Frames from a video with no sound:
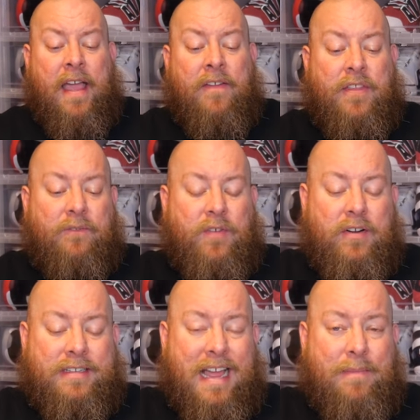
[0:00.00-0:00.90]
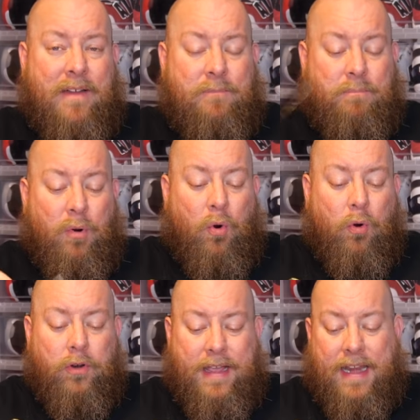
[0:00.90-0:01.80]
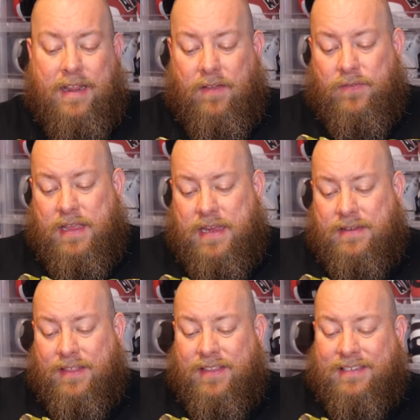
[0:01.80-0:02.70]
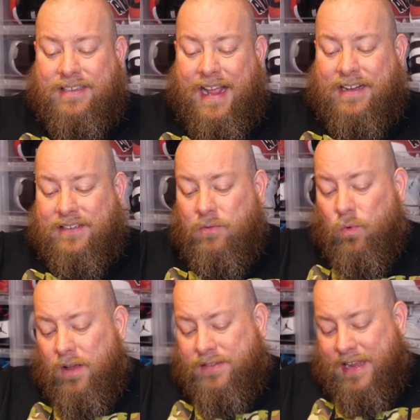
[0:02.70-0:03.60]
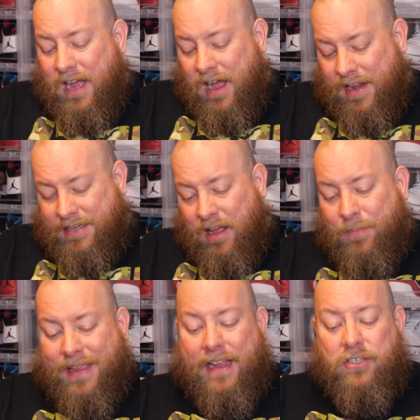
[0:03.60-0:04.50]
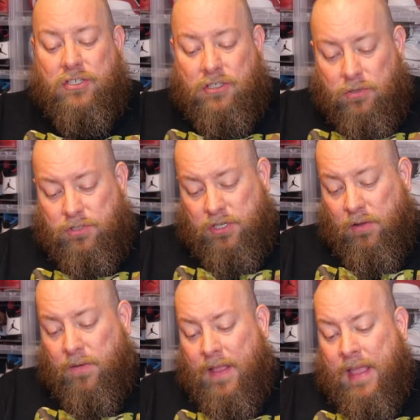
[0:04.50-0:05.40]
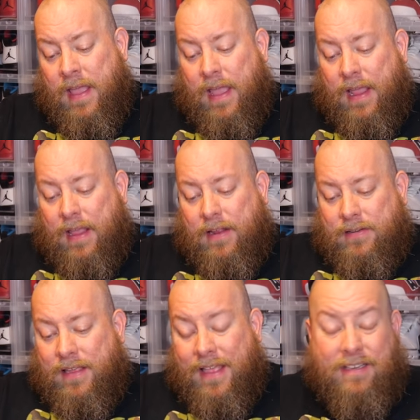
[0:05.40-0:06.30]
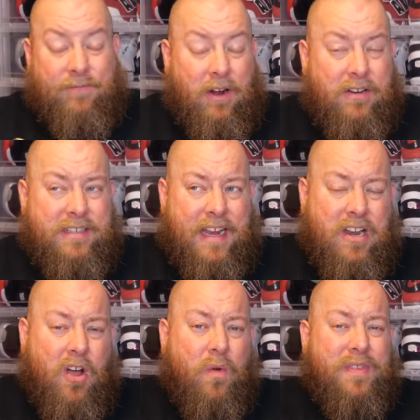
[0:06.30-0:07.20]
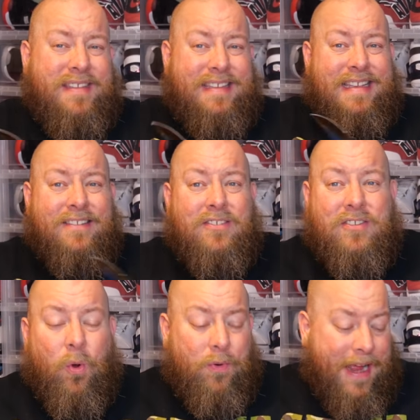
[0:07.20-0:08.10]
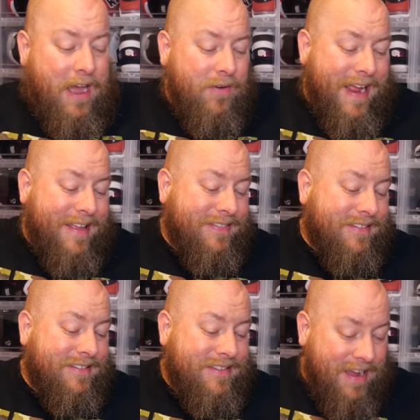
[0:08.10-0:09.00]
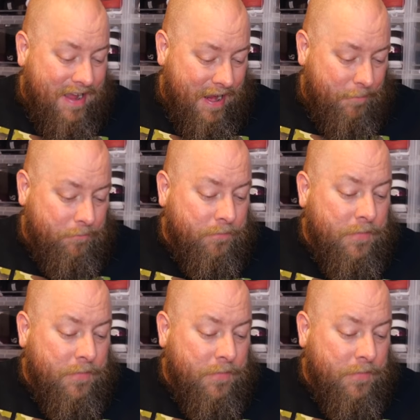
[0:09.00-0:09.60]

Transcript: The first time I've ordered any of these, and this is actually was a Hot Topic exclusive, and as far as I know, this is sold out at this time.